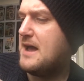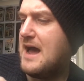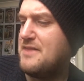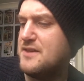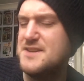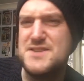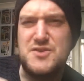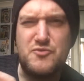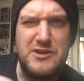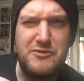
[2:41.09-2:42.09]
I think this
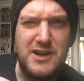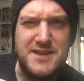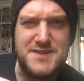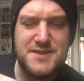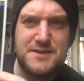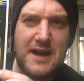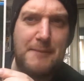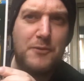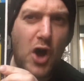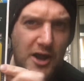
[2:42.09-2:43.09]
is a re-release.
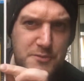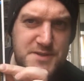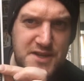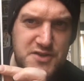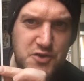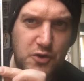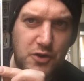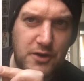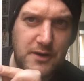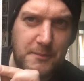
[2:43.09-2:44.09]
I'm not 100%
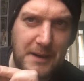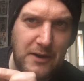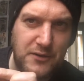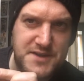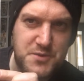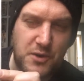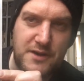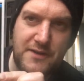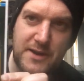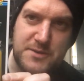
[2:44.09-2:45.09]
sure about this
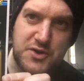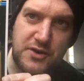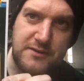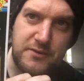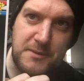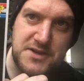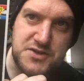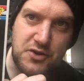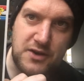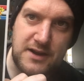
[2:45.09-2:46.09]
one. If anyone's got any
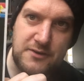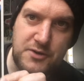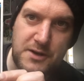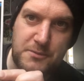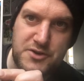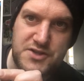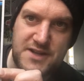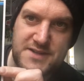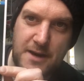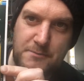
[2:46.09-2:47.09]
information on it, I'd really appreciate it.